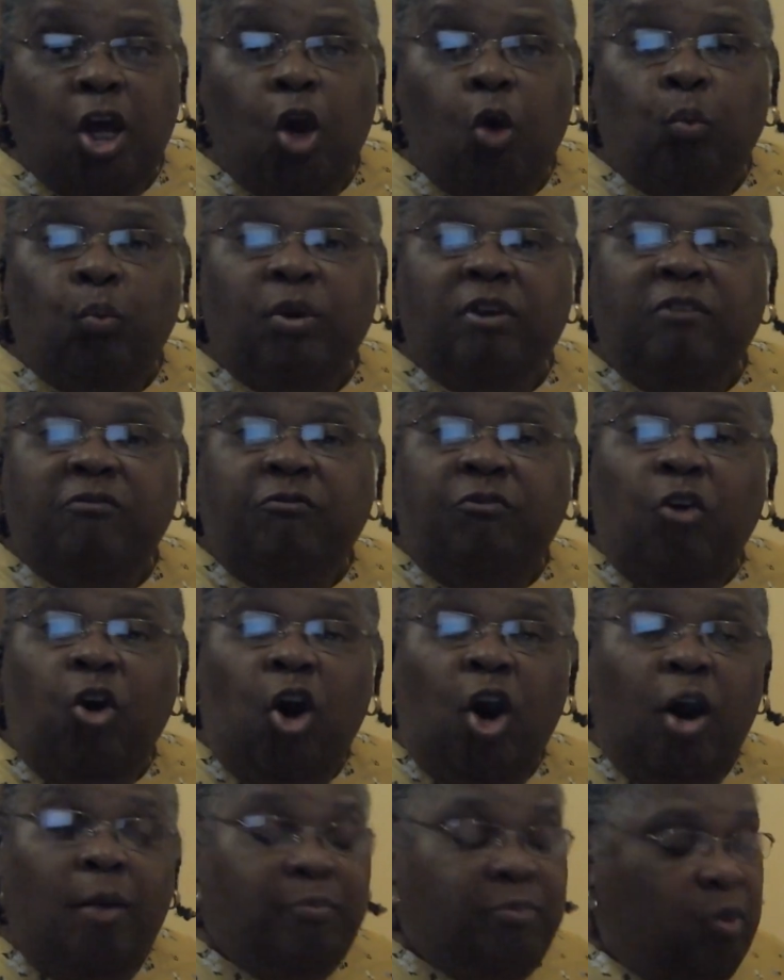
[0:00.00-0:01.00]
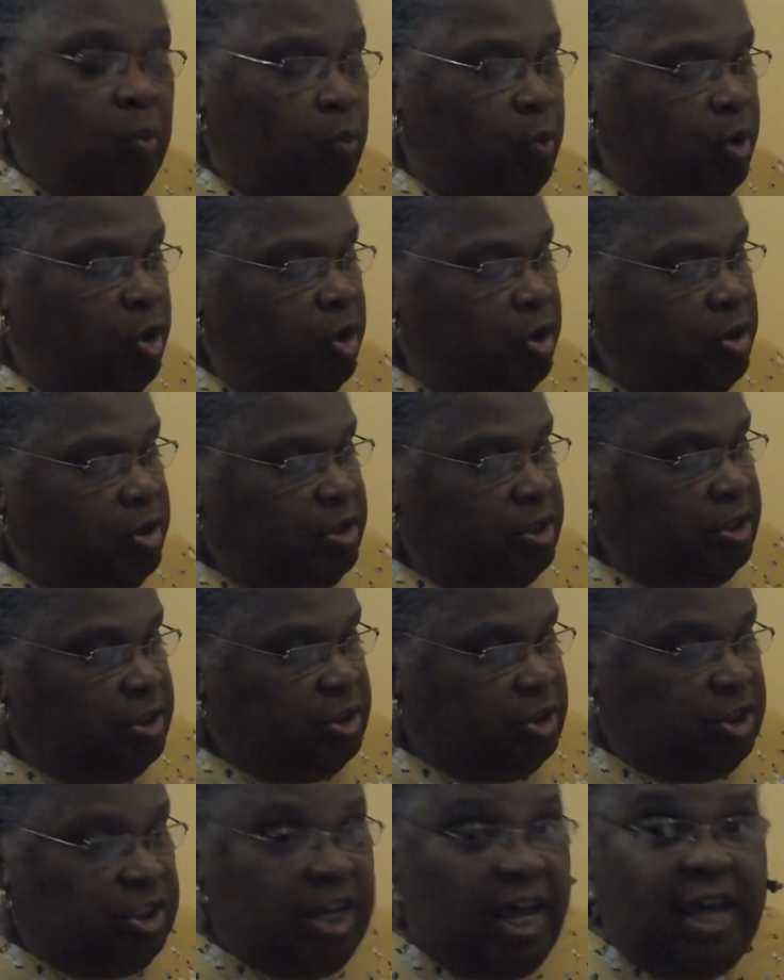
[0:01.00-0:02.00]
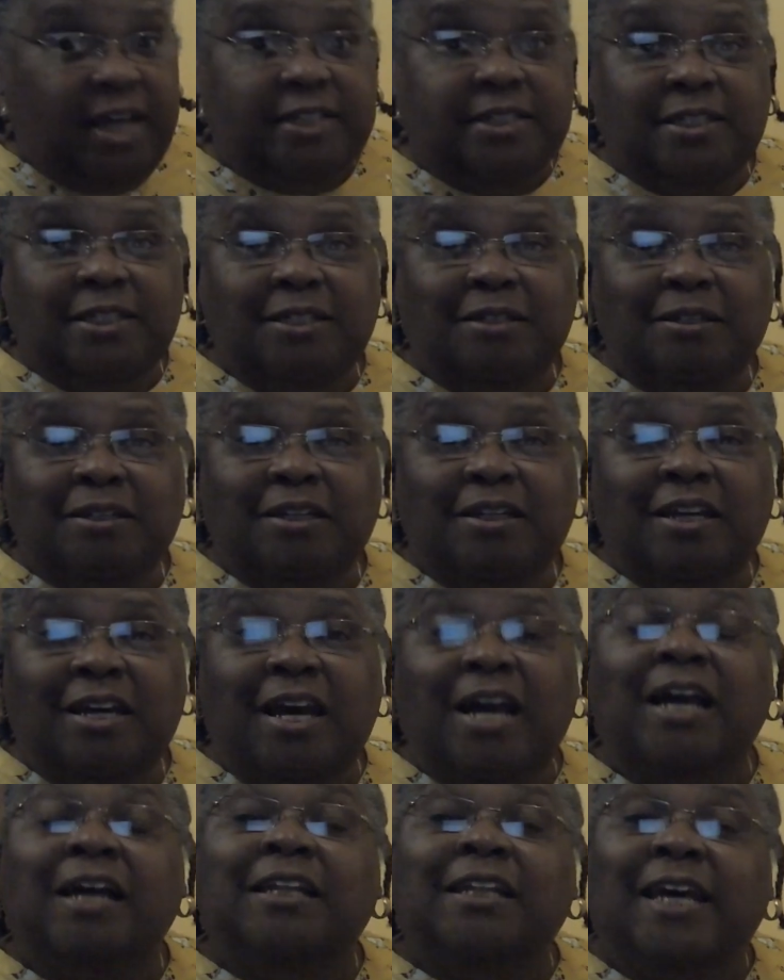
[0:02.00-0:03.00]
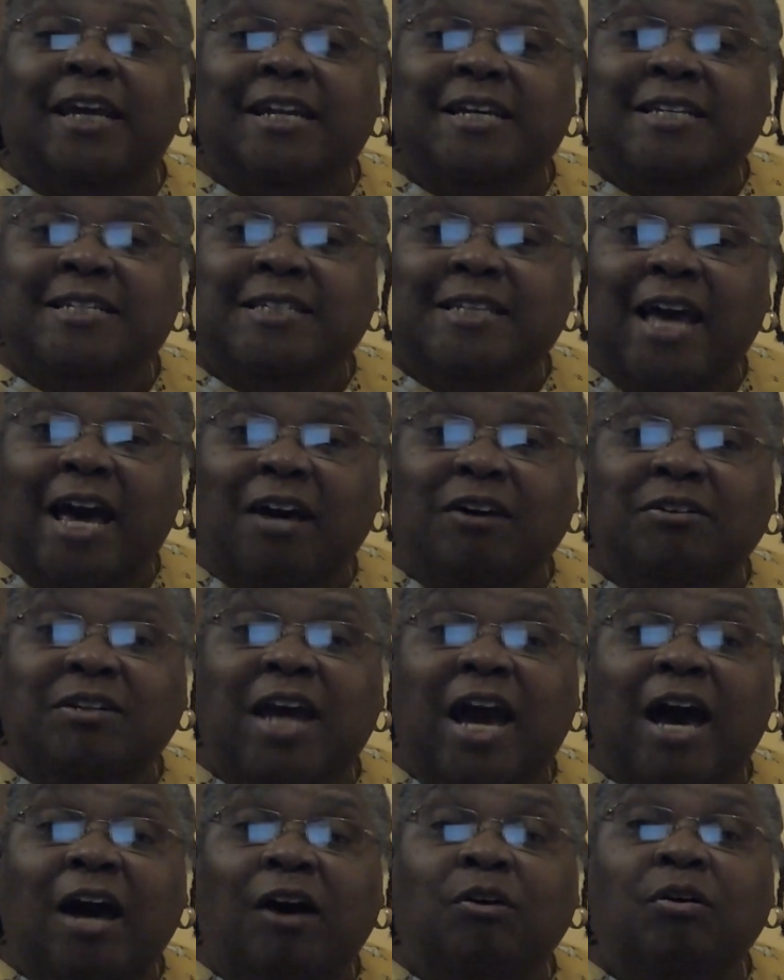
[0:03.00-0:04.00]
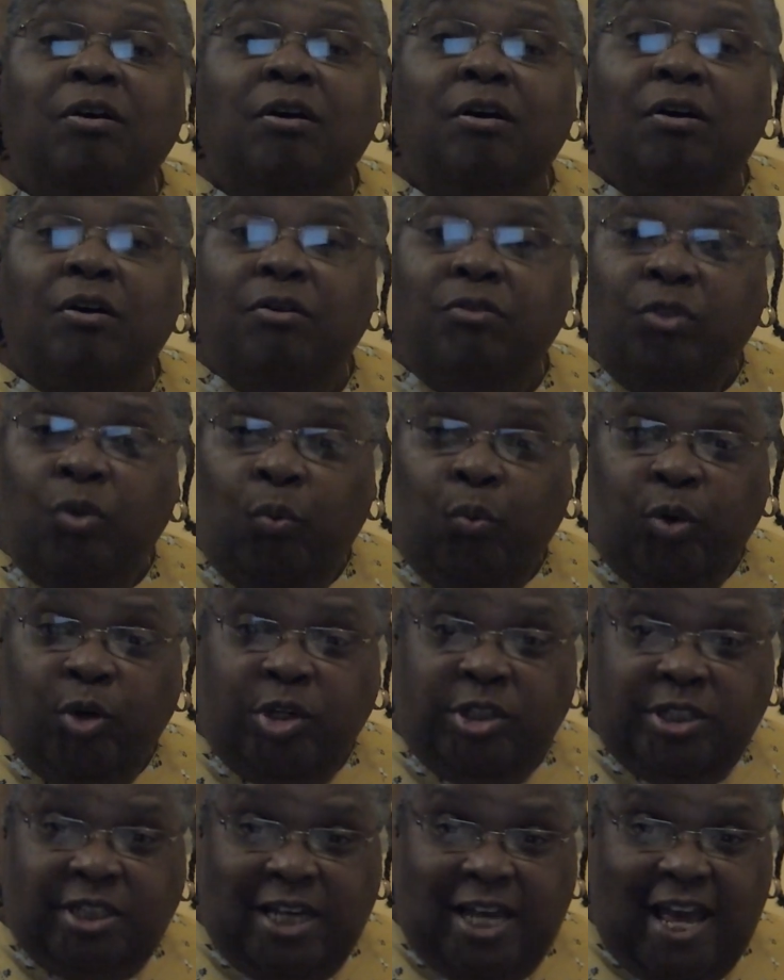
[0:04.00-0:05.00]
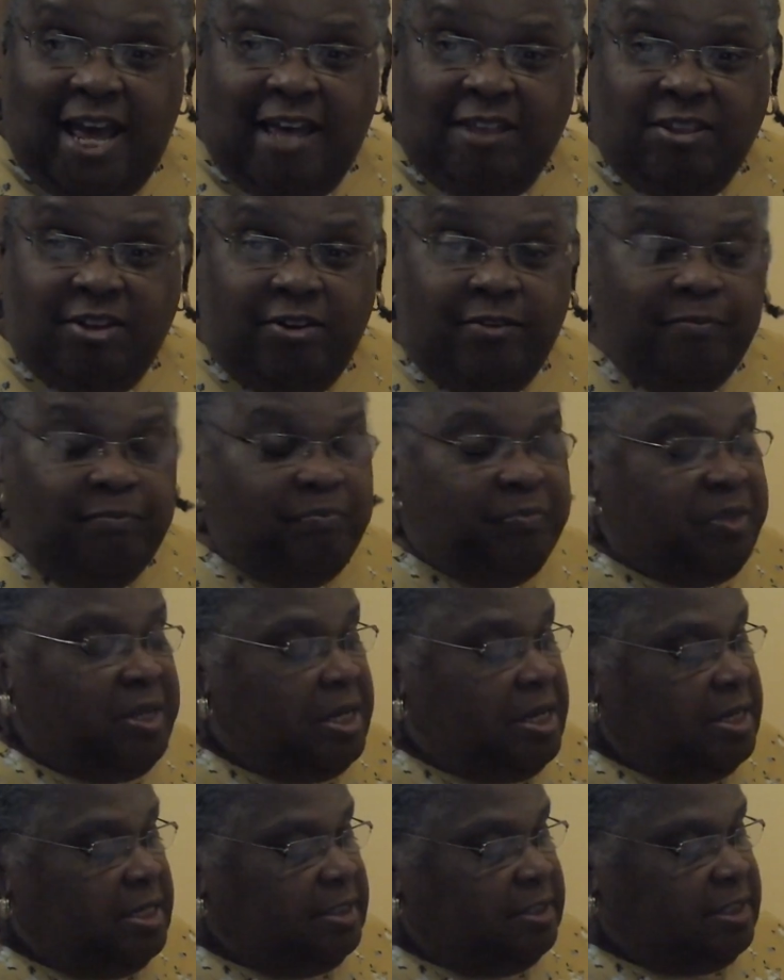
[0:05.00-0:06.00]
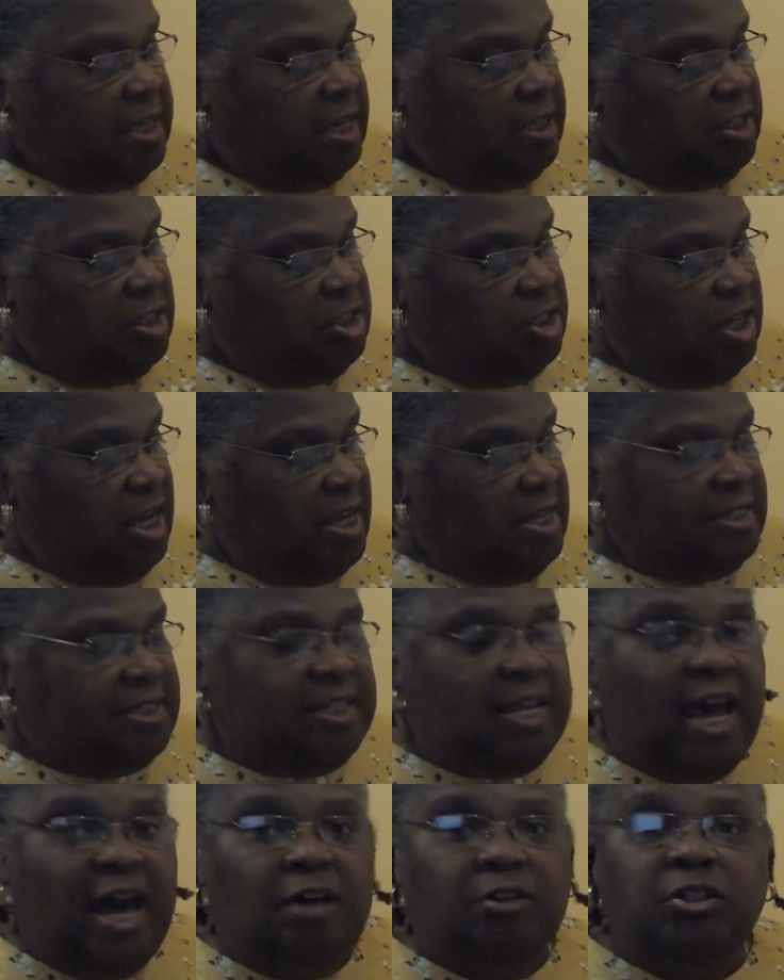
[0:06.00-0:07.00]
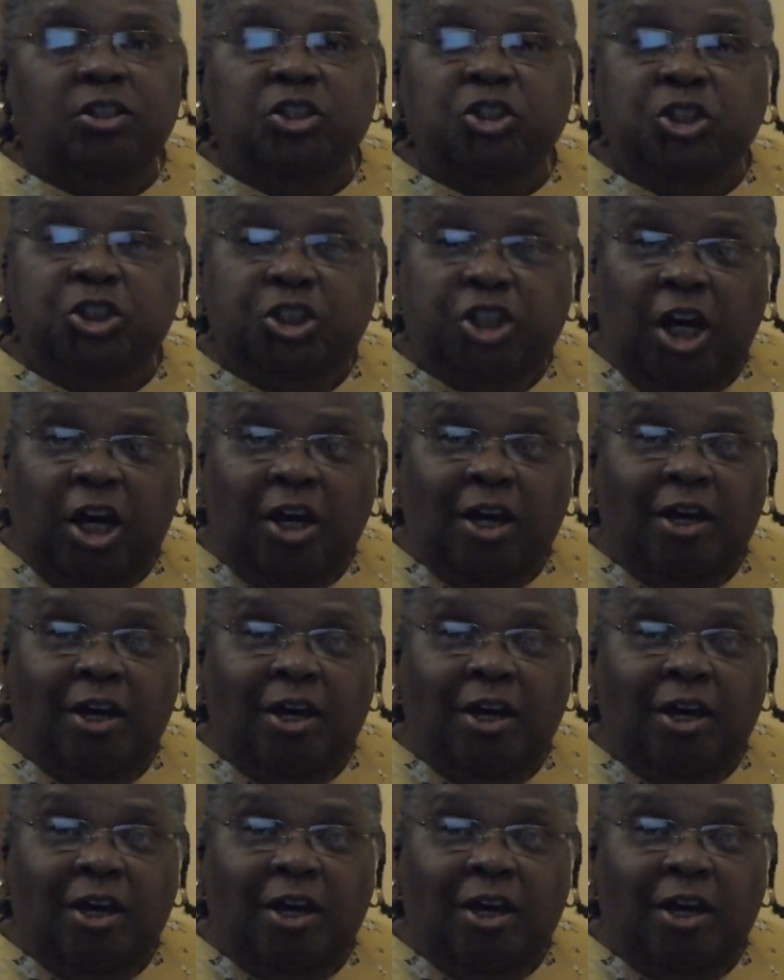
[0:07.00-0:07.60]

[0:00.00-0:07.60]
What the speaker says: We form the word jet. Let us sound out the word together. Say the J sound, j.